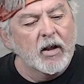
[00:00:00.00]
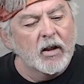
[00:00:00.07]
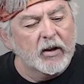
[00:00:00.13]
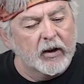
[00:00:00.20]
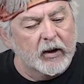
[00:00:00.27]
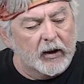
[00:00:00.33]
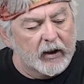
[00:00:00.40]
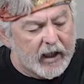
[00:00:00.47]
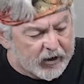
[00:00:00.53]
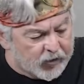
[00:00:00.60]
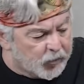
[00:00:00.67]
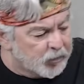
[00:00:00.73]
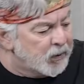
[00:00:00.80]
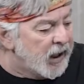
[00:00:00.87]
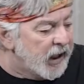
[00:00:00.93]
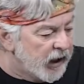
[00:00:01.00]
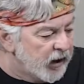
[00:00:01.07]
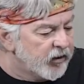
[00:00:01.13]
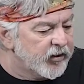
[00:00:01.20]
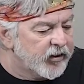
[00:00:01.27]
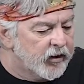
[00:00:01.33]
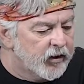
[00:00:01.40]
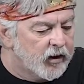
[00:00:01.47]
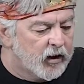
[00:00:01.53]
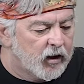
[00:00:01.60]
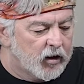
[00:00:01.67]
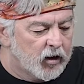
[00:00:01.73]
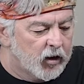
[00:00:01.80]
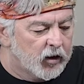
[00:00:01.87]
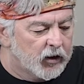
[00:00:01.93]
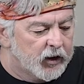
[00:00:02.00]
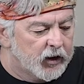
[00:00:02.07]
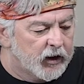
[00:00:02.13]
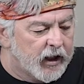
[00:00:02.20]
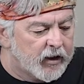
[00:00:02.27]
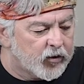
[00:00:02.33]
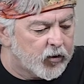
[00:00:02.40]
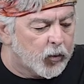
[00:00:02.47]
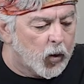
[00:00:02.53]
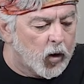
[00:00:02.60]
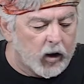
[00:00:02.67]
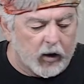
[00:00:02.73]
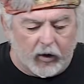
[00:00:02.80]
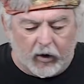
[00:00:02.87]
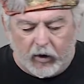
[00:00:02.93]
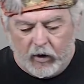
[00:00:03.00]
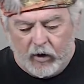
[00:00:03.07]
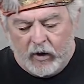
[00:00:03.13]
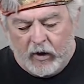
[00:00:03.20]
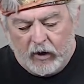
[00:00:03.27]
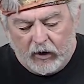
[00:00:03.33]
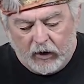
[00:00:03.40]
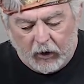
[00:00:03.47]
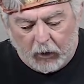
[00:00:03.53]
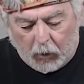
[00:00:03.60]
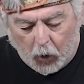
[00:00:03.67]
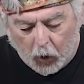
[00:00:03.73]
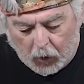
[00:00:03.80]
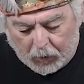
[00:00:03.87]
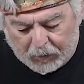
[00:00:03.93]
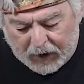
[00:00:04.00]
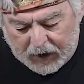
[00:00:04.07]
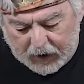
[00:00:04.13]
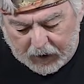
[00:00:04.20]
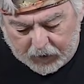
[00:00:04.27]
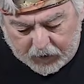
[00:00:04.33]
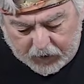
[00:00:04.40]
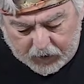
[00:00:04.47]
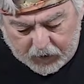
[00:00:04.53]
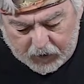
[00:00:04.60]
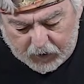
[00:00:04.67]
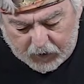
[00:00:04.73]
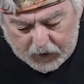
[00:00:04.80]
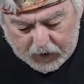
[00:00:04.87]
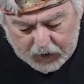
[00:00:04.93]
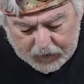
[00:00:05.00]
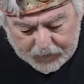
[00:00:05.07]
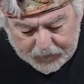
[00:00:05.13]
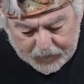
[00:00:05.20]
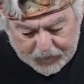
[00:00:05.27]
a little less paint, or a little less water, a little more paint, okay?